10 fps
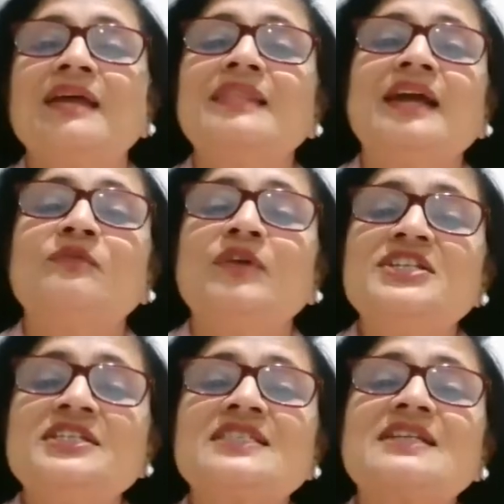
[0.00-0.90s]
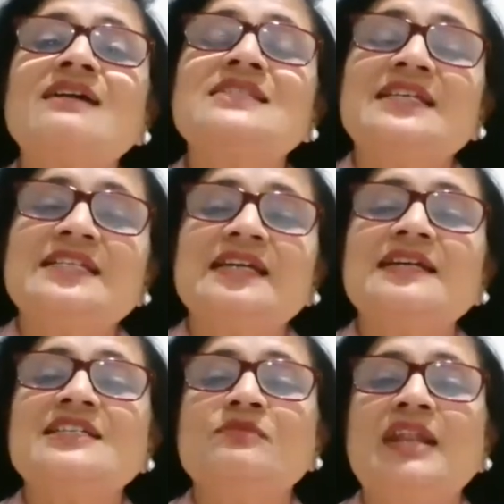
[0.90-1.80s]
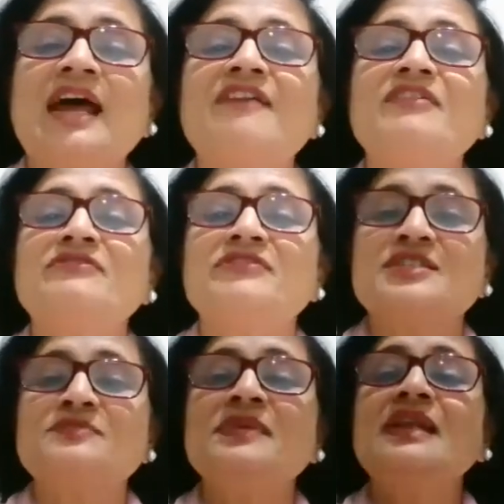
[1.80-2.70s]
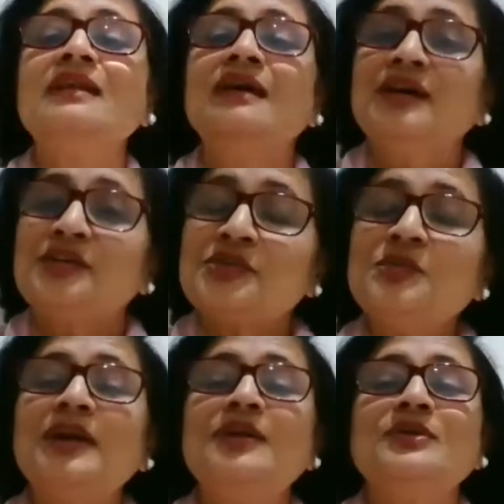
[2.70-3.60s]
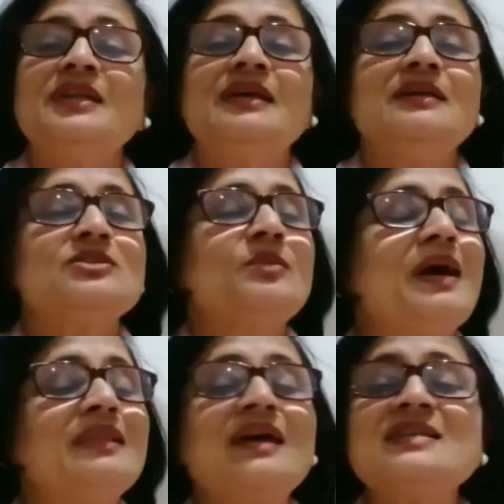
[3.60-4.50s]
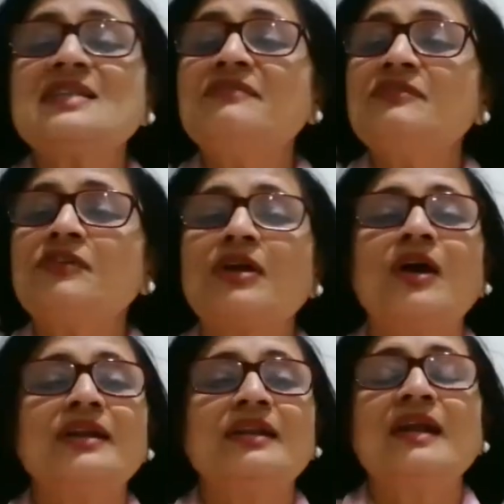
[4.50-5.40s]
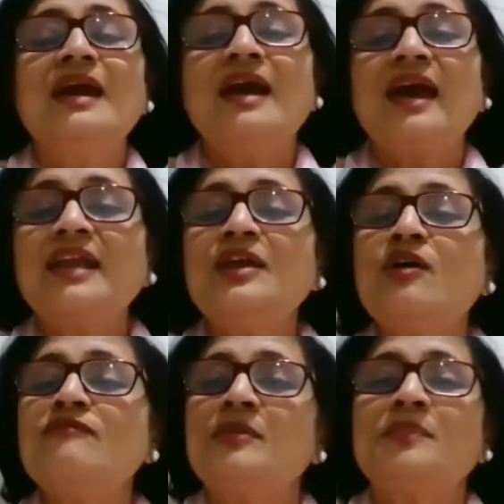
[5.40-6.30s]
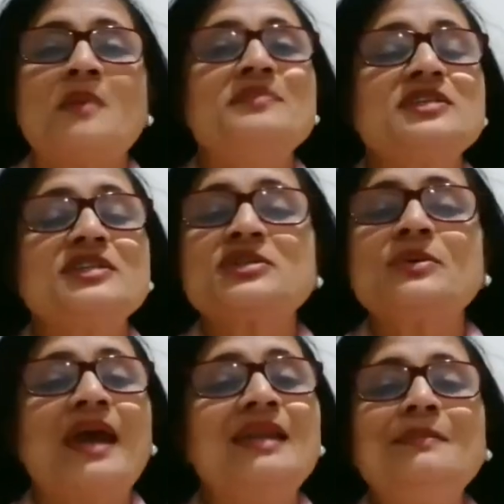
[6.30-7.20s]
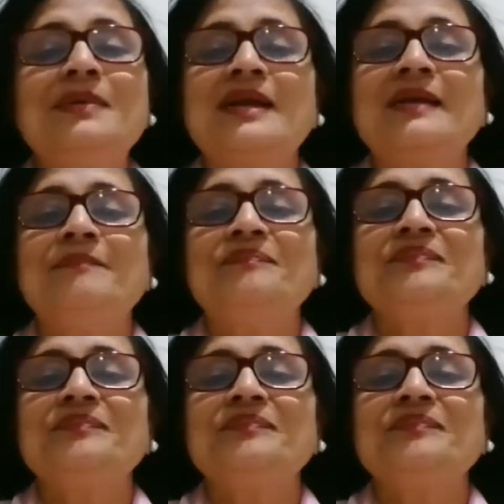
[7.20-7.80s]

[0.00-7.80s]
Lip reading: that when she starts eating, she will have her first meal through Mandodari. So Mata has never forgotten any of her promises to anybody.